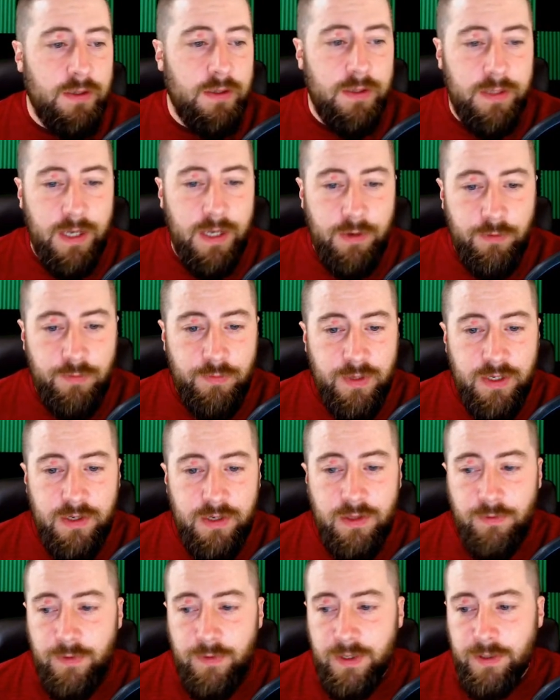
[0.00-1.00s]
That would be
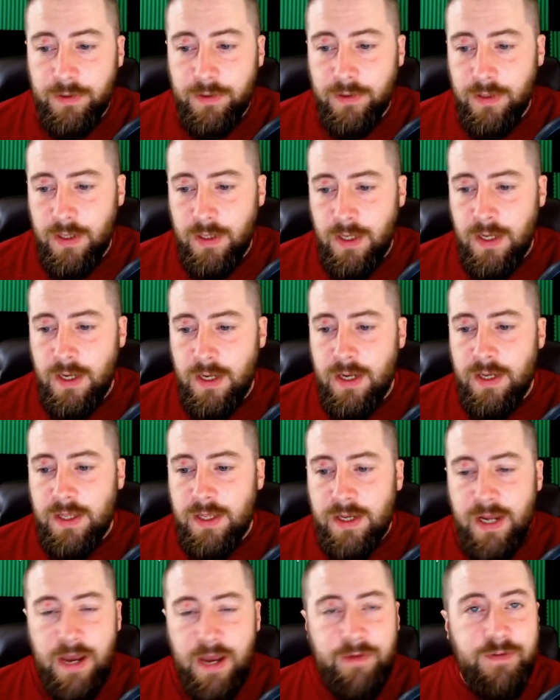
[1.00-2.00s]
another record.
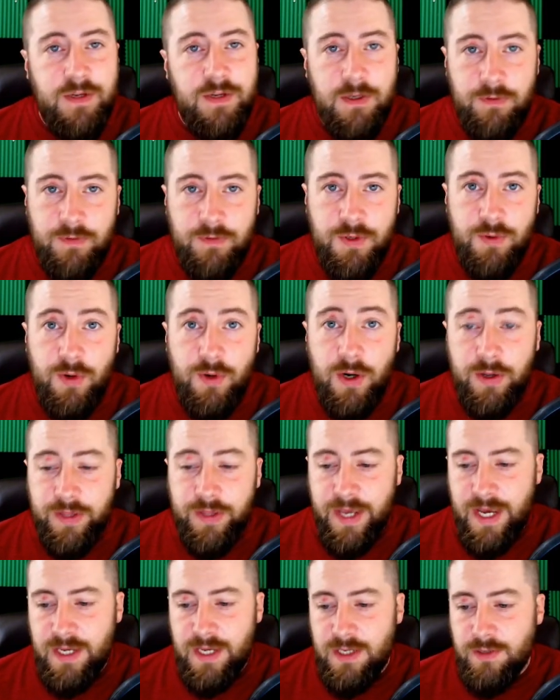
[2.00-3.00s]
Then after you do all
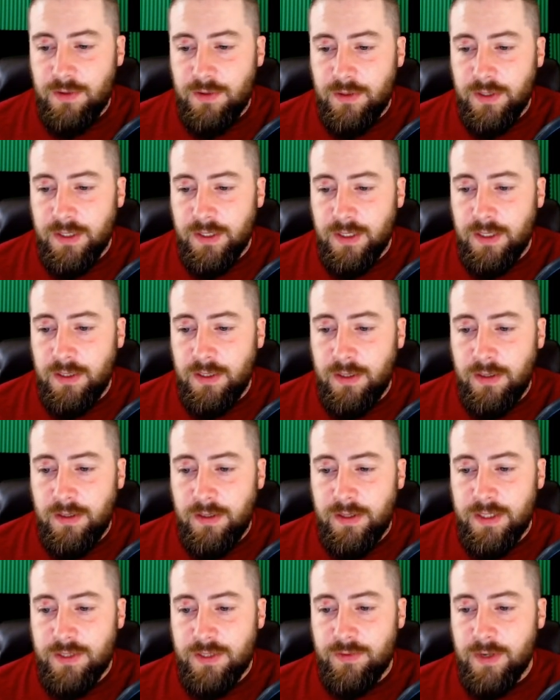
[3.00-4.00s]
that, you click
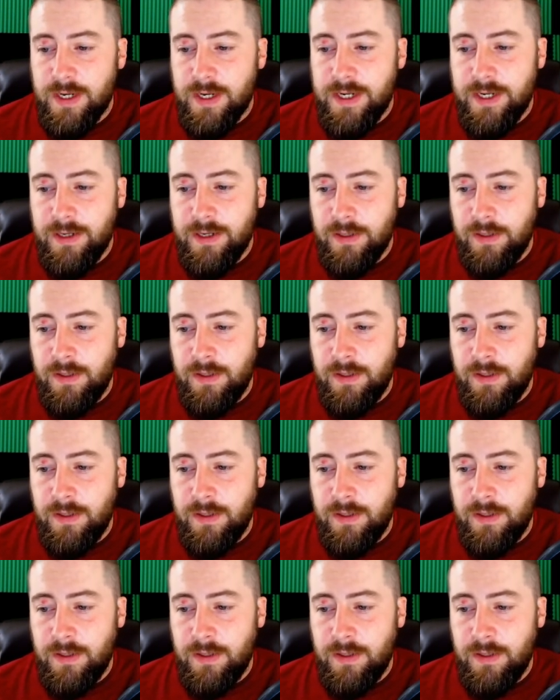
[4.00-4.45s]
this right here